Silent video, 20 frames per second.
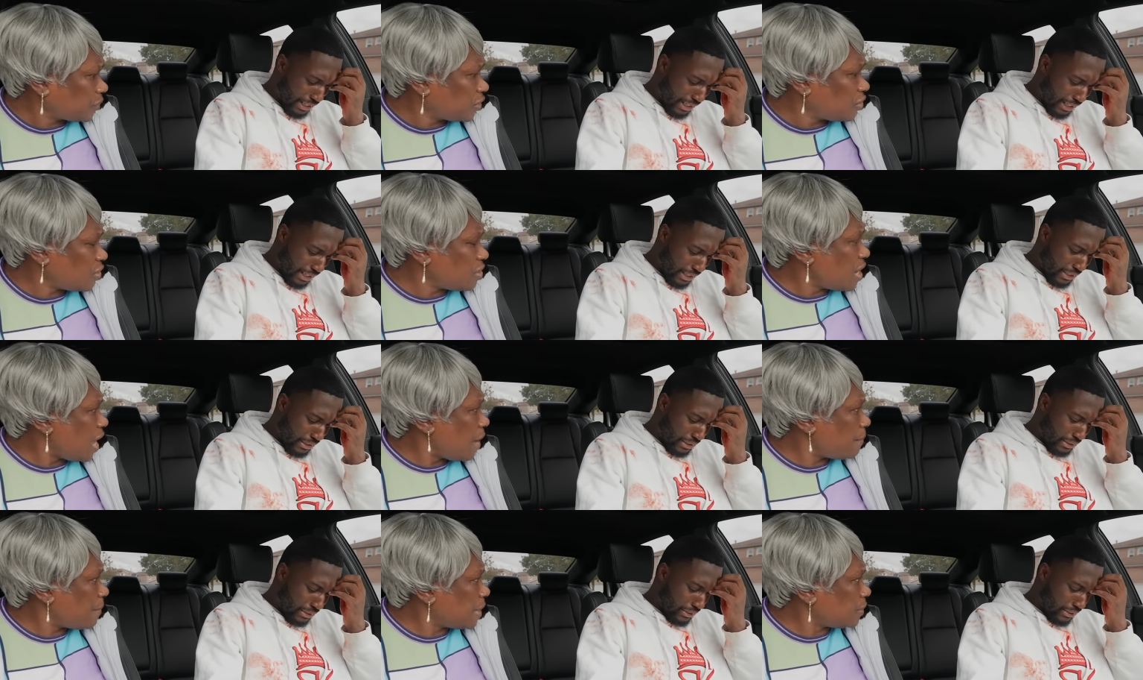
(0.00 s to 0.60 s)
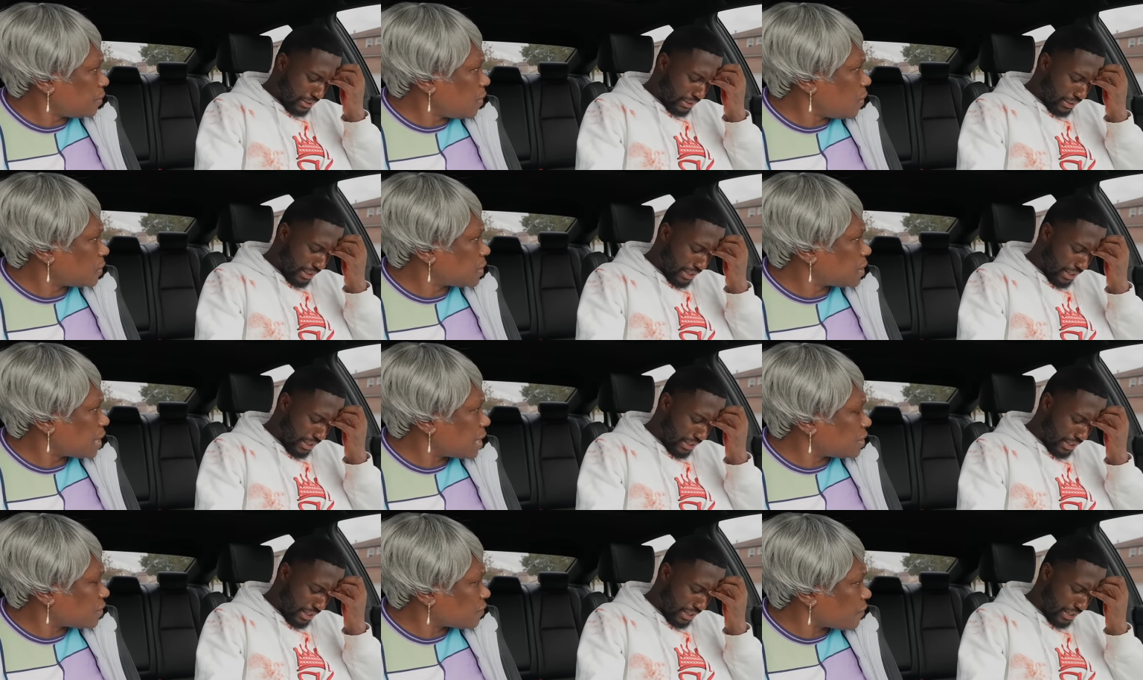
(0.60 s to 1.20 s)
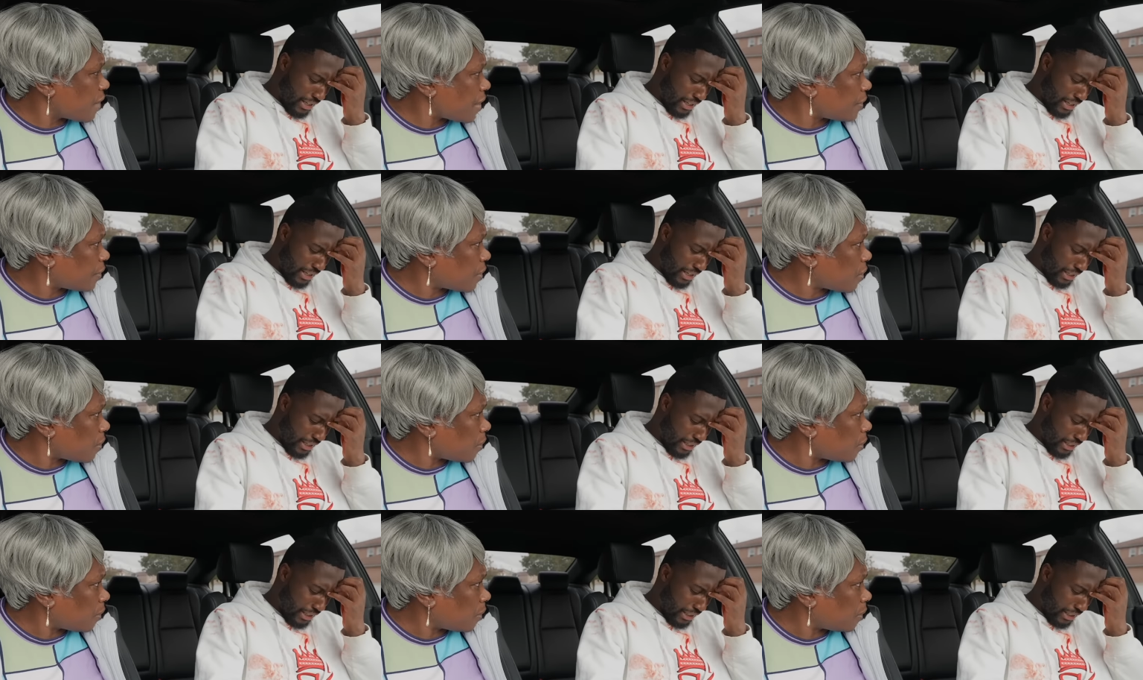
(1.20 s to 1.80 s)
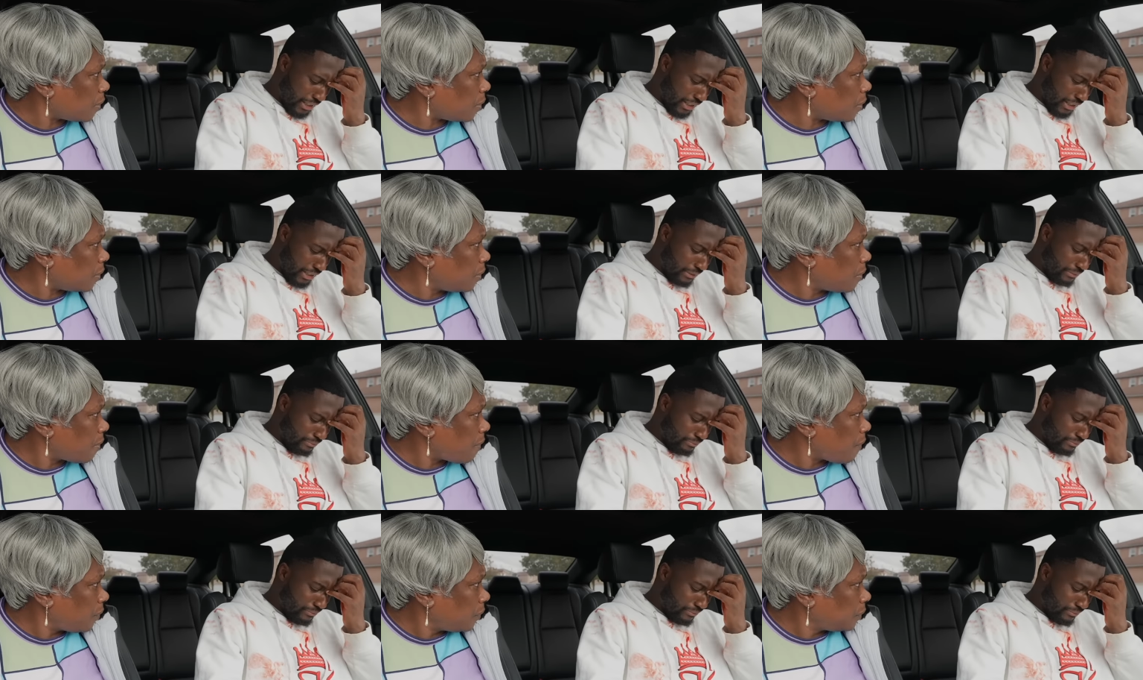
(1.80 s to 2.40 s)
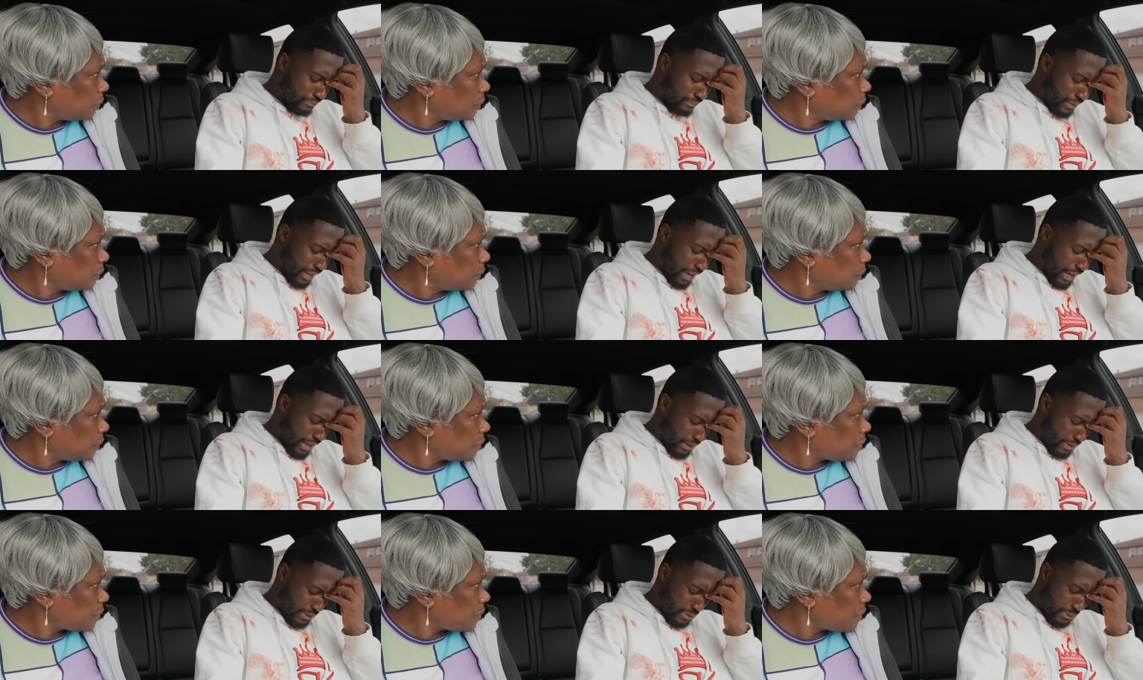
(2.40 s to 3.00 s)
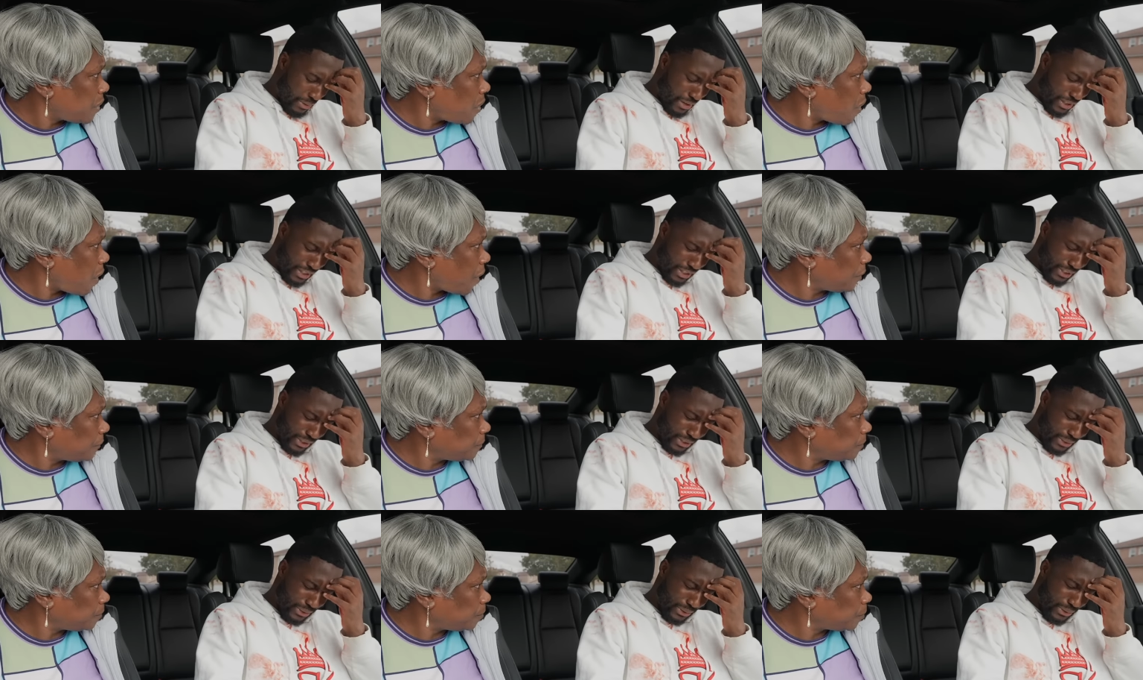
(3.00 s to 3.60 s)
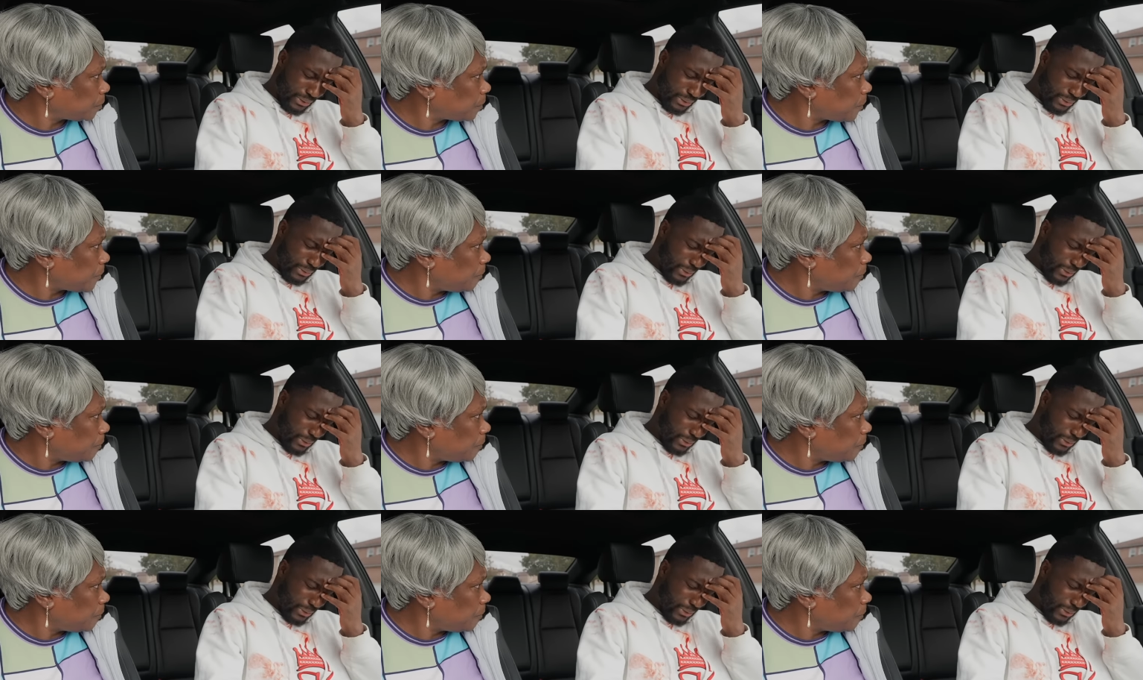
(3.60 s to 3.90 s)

Speaker 1: You're not making no sense right now. I don't know what to do.